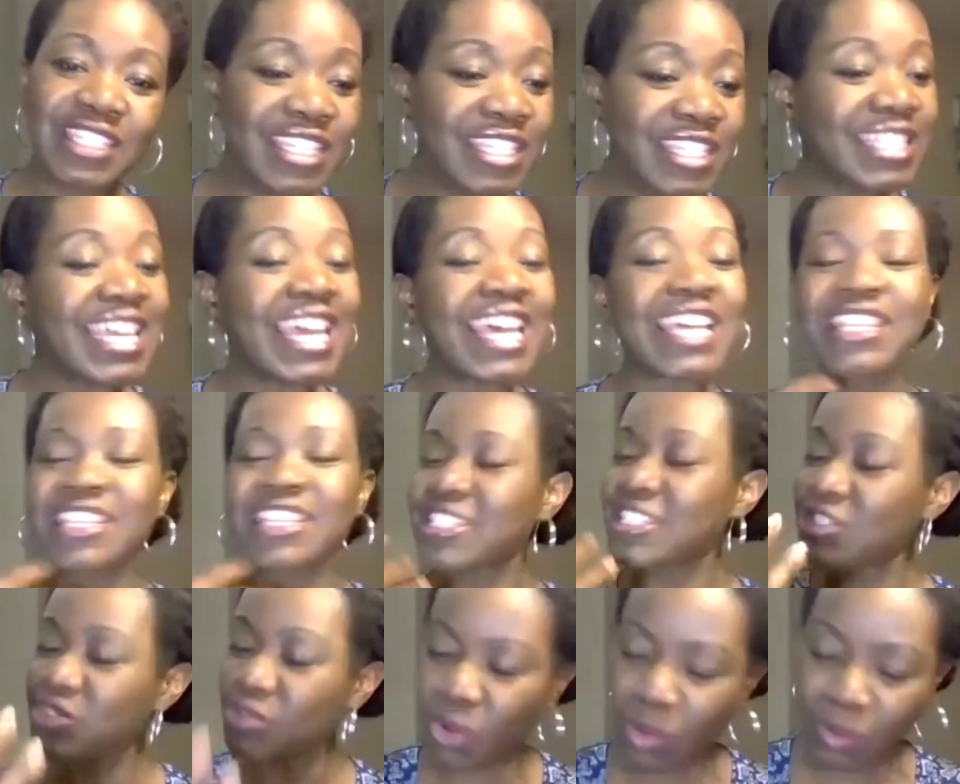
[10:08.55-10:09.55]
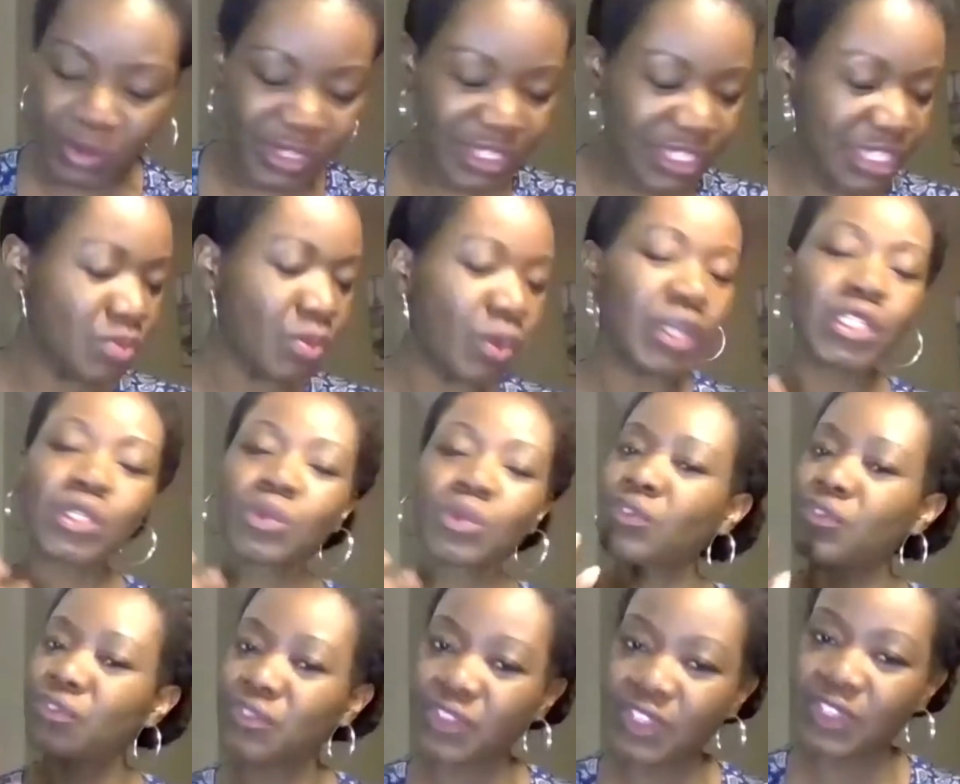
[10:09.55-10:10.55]
This is normal. This is what
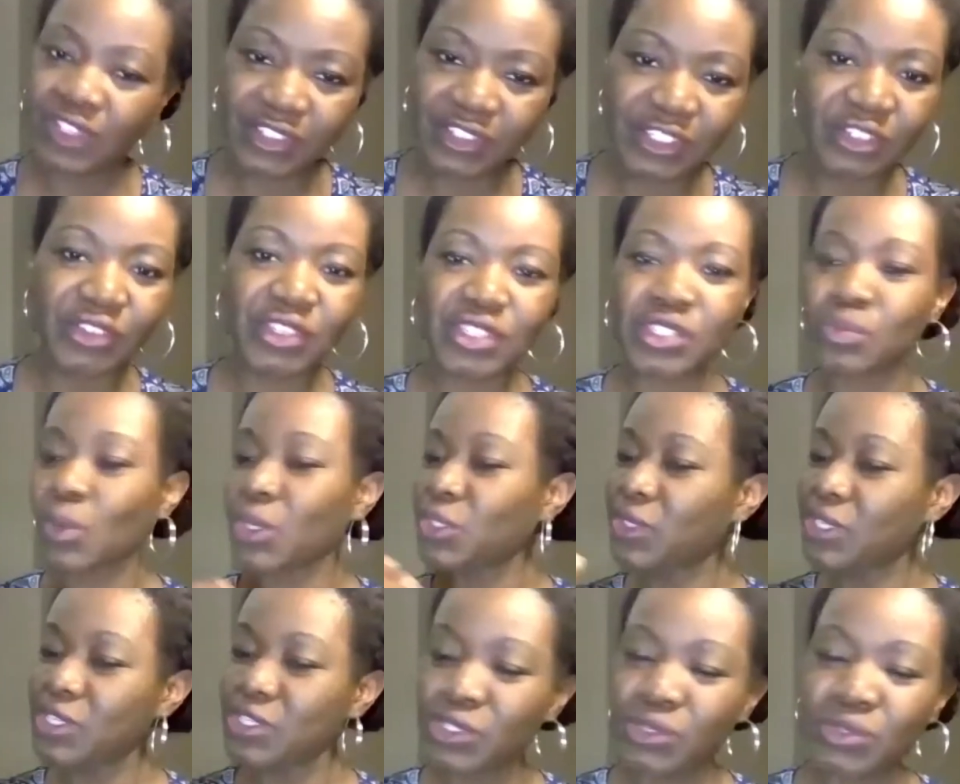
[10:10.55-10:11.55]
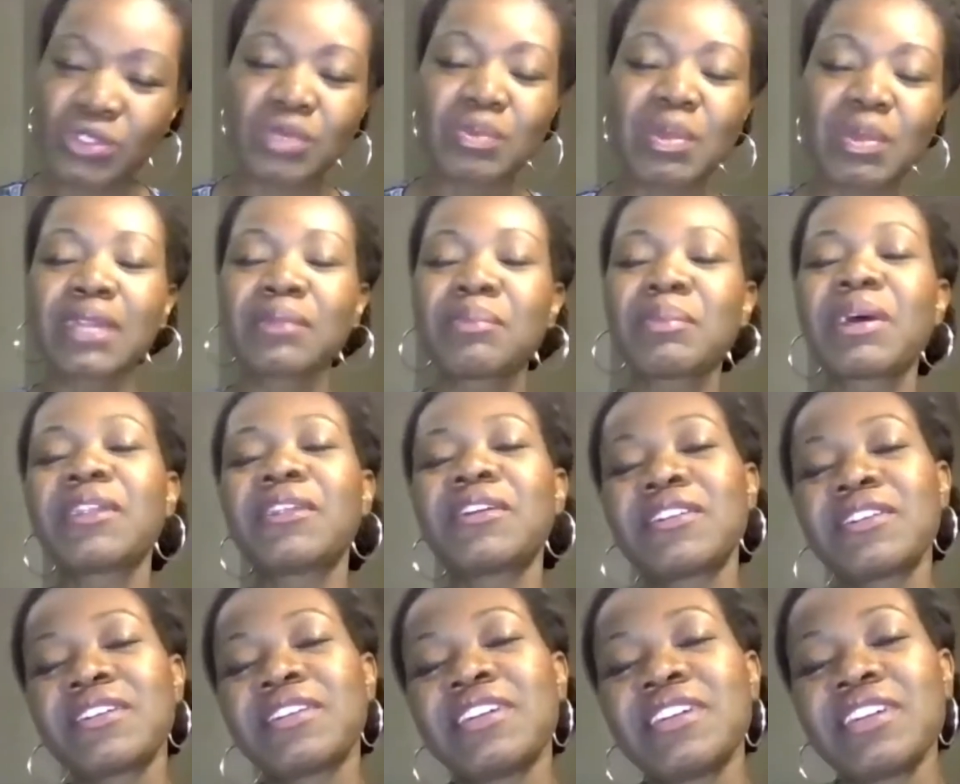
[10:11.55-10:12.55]
you will feel. This is what you can do to make it
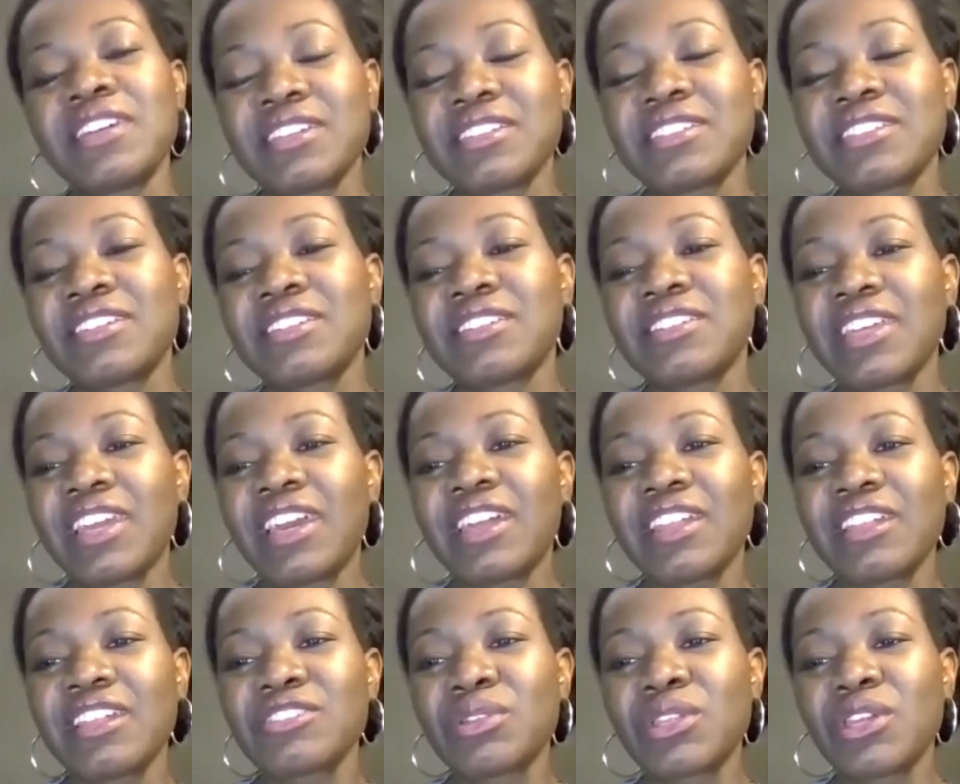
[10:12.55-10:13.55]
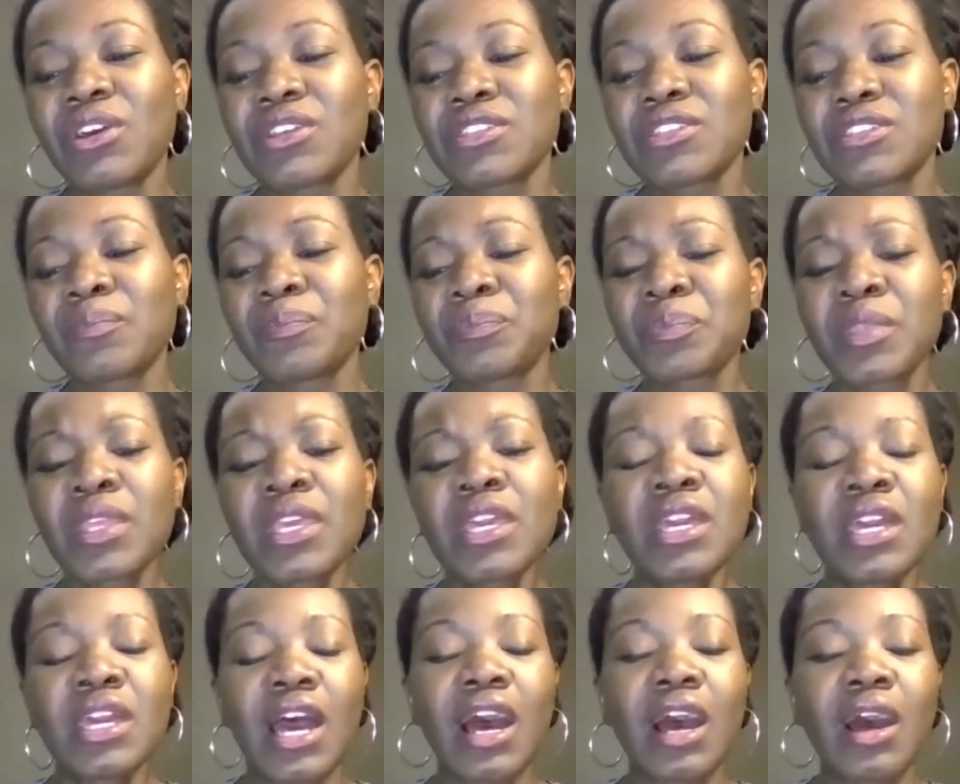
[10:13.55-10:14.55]
better. So yeah, that's really awesome.
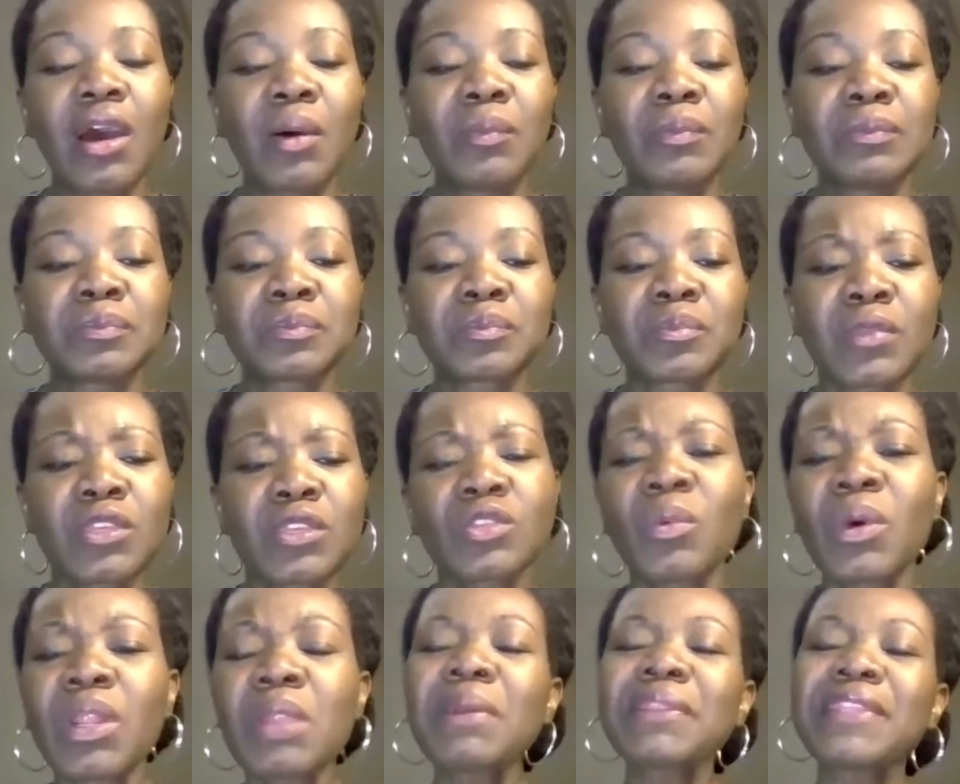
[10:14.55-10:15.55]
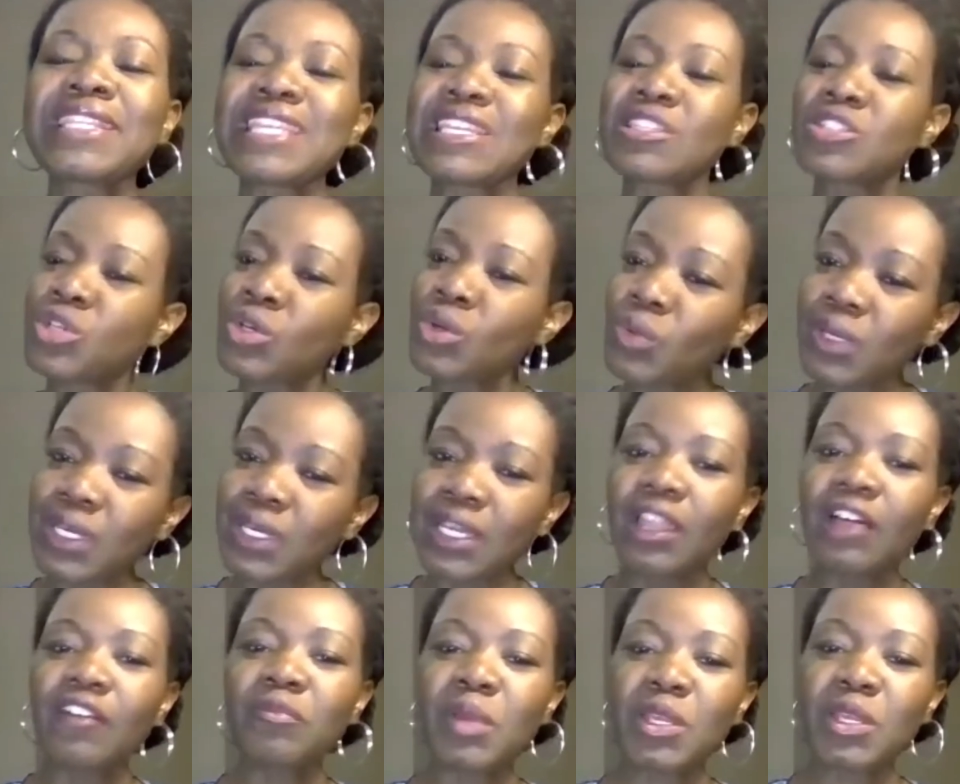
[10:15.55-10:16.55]
So what about the
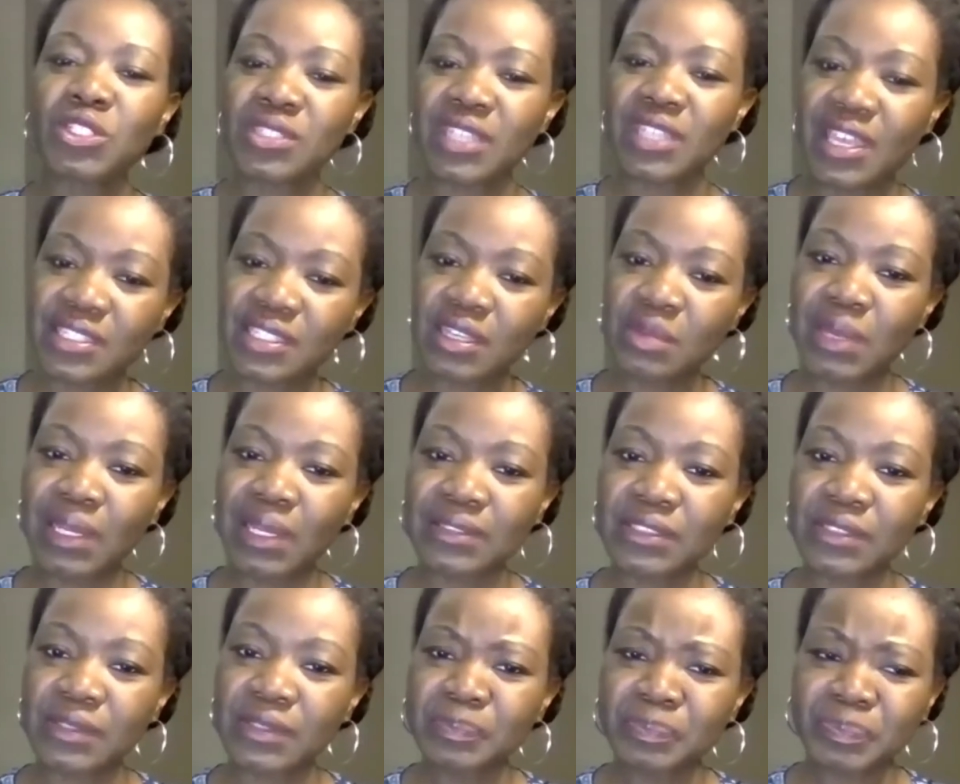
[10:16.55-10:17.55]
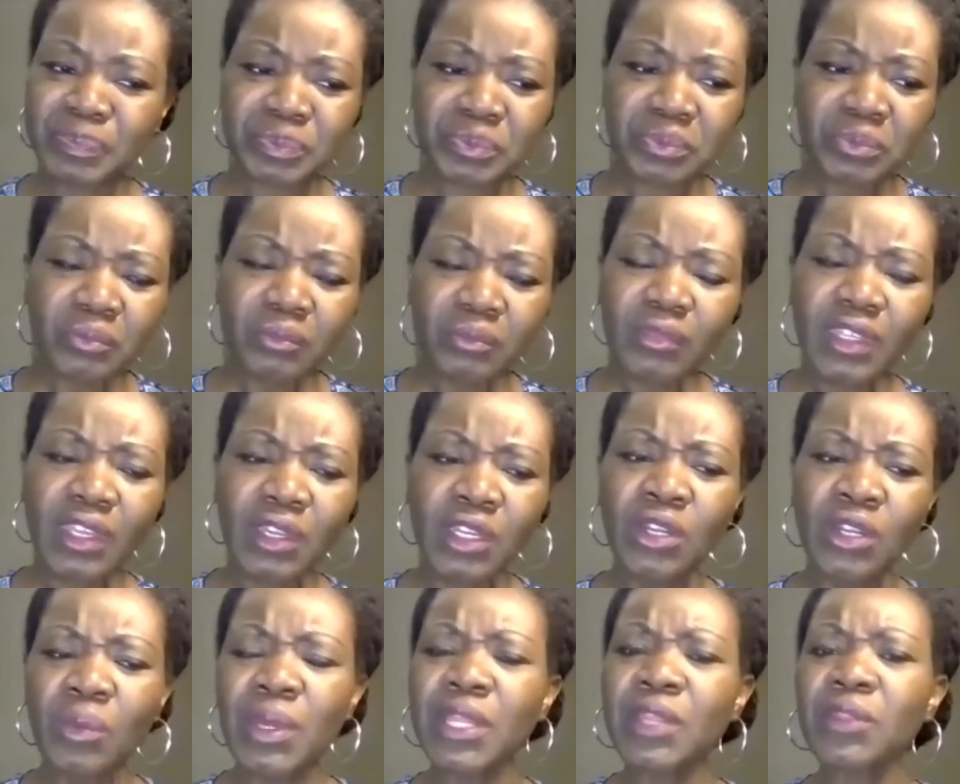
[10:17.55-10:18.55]
tattooing? A lot of patients ask about,
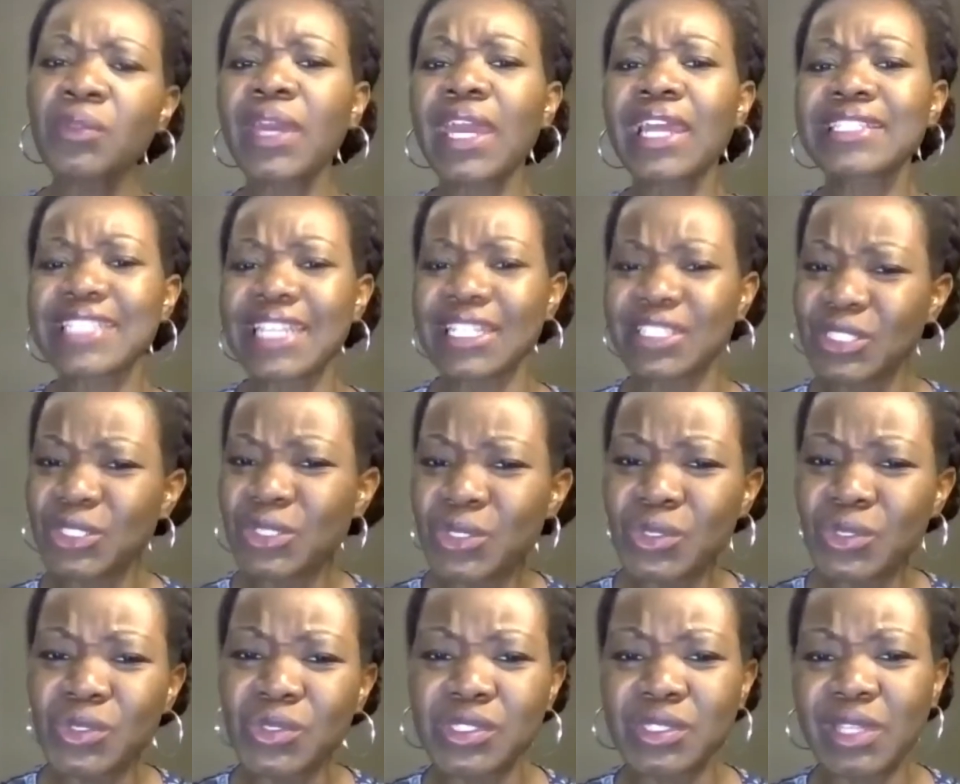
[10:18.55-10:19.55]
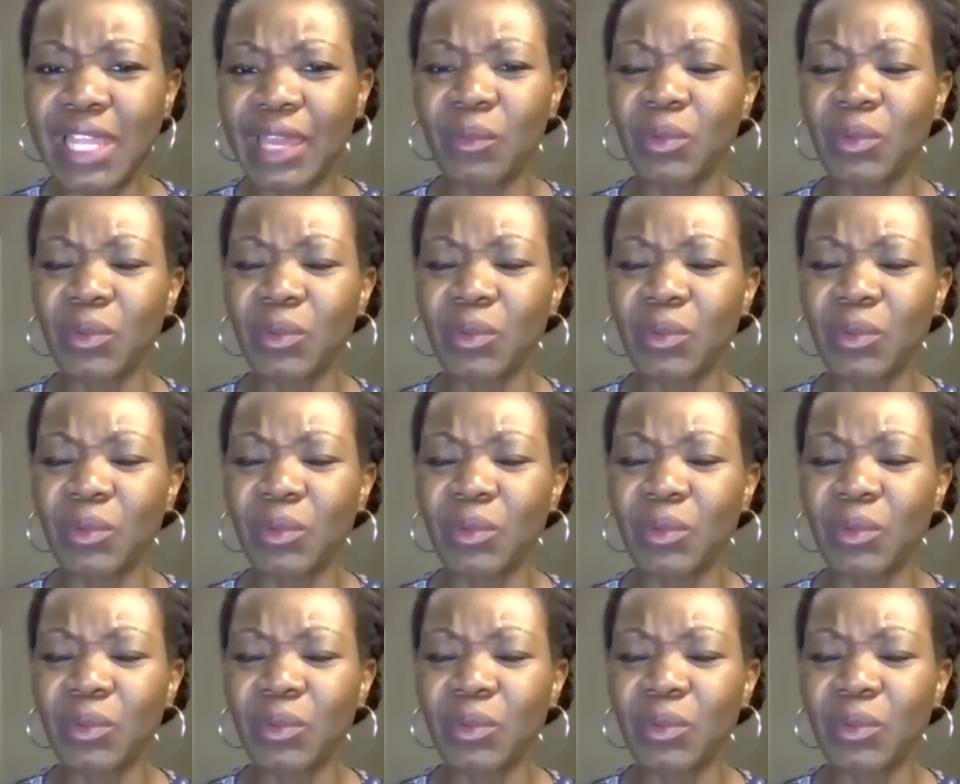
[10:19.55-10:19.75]
whether they get tattoos.